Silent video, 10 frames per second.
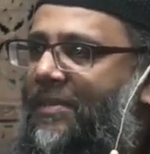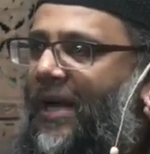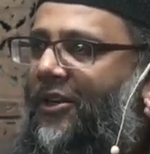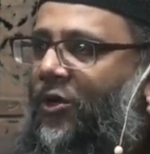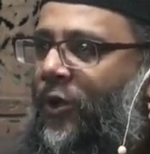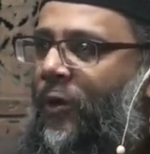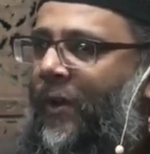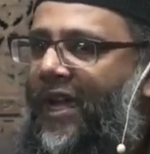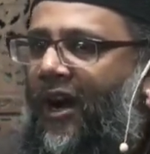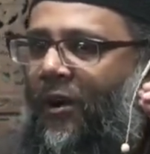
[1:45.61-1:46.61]
about who
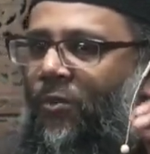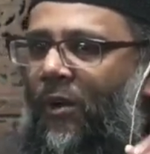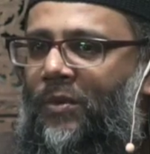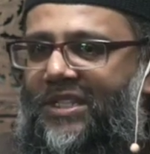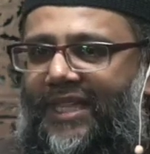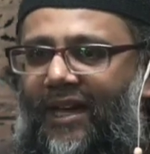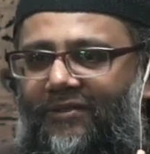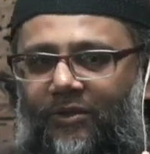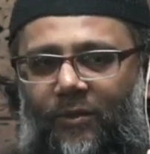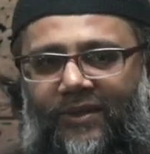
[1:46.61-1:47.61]
we are and what we
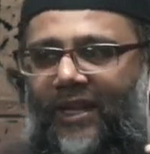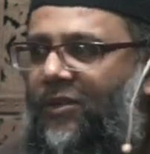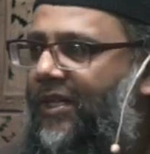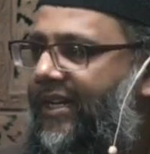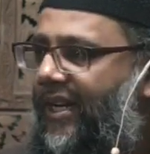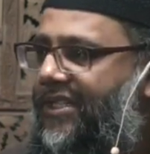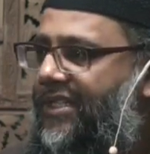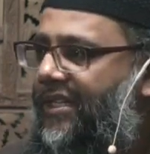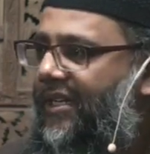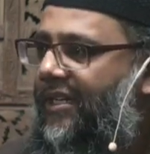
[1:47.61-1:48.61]
stand for, when they look at
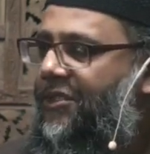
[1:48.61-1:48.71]
us,